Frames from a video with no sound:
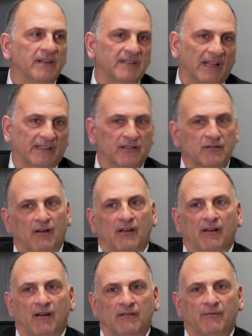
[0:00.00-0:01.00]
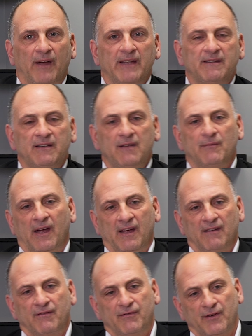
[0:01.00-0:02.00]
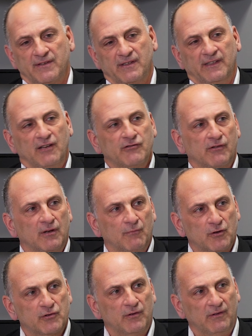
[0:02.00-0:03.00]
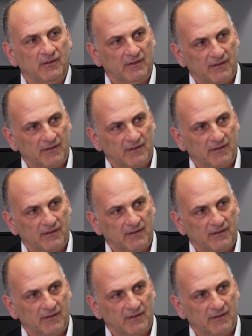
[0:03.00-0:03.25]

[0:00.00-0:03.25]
Exactly. So on my team, I have residential commercial